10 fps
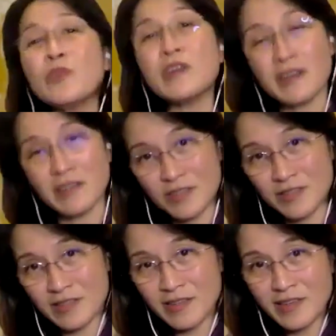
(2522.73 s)

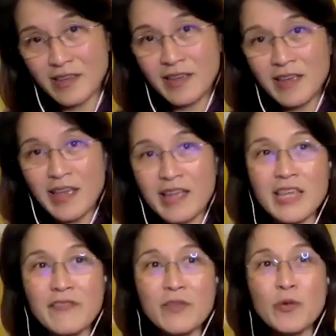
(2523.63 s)
works. And
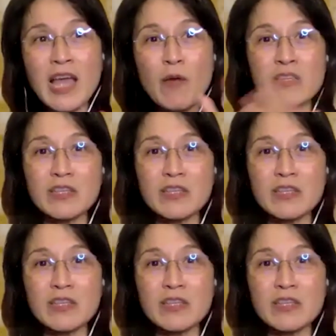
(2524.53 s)
even when I was in